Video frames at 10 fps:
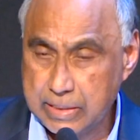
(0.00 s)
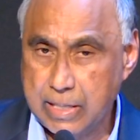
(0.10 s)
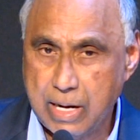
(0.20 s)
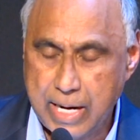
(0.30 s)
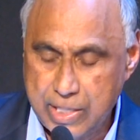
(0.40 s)

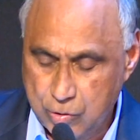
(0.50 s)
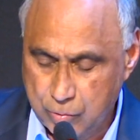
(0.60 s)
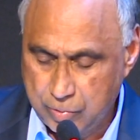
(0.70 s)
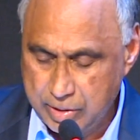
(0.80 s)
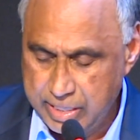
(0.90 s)
than I
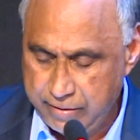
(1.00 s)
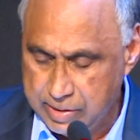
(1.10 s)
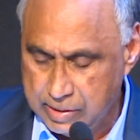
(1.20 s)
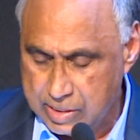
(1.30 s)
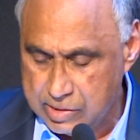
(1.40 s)
do.
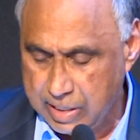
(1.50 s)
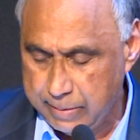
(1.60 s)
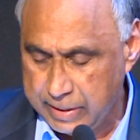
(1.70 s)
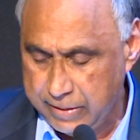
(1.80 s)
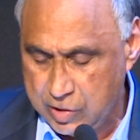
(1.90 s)
Nevertheless,
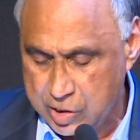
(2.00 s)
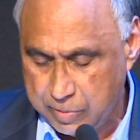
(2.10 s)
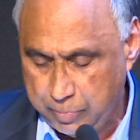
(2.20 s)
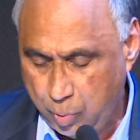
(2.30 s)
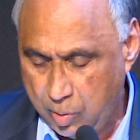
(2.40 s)
I believe it
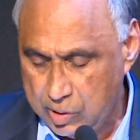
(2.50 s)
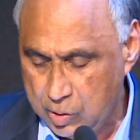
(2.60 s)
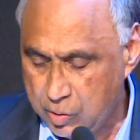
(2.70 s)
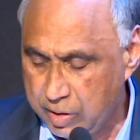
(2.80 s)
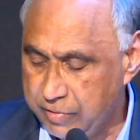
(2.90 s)
is
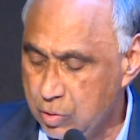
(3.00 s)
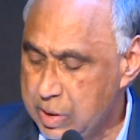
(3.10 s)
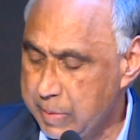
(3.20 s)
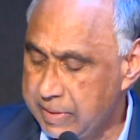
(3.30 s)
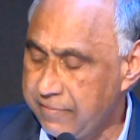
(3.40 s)
important to
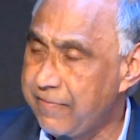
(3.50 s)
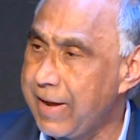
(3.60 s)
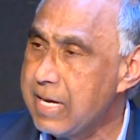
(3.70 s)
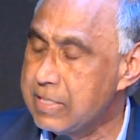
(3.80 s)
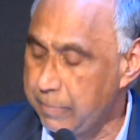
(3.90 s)
review some of the
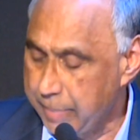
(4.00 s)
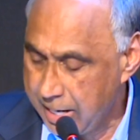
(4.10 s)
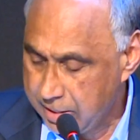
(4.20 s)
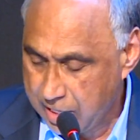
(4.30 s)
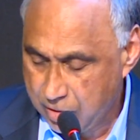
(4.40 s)
facts and
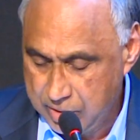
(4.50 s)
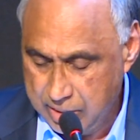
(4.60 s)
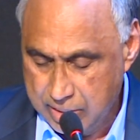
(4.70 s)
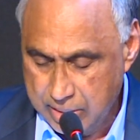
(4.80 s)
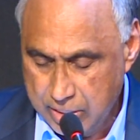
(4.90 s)

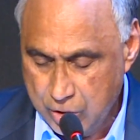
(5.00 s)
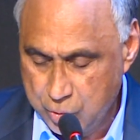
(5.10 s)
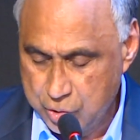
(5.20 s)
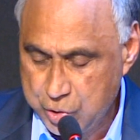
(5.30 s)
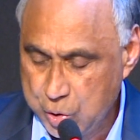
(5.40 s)
background
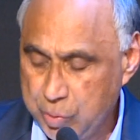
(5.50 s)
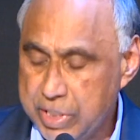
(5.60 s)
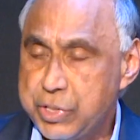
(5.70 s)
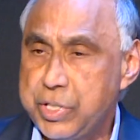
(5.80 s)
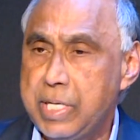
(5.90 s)
to
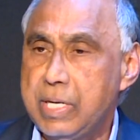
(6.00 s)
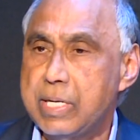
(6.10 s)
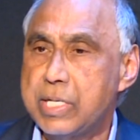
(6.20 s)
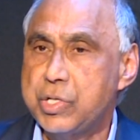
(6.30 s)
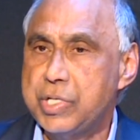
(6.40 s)
ensure a shared
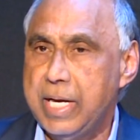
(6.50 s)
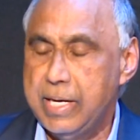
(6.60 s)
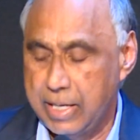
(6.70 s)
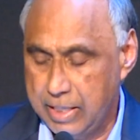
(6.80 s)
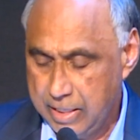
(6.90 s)

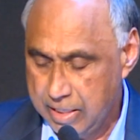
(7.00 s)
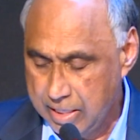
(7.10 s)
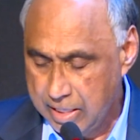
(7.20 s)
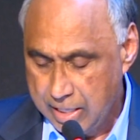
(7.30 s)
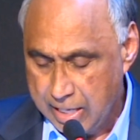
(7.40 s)
understanding
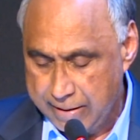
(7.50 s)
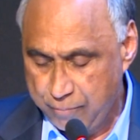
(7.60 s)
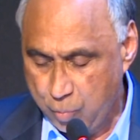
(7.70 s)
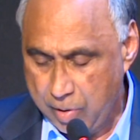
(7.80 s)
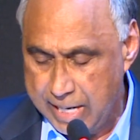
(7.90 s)

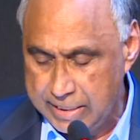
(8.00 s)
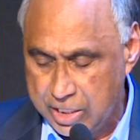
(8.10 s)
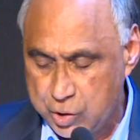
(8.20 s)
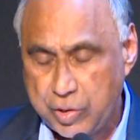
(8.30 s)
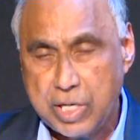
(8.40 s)
of why
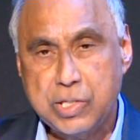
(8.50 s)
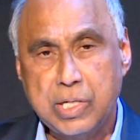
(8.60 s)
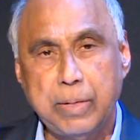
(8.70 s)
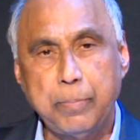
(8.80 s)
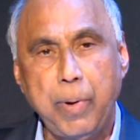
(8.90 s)
the
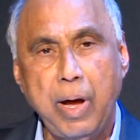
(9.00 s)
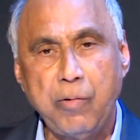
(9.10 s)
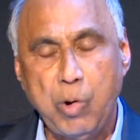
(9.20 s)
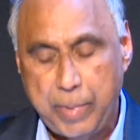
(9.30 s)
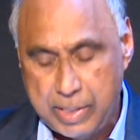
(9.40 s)
educational
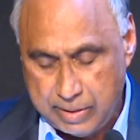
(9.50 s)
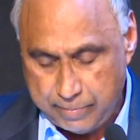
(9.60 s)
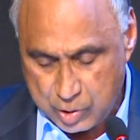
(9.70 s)
empowerment of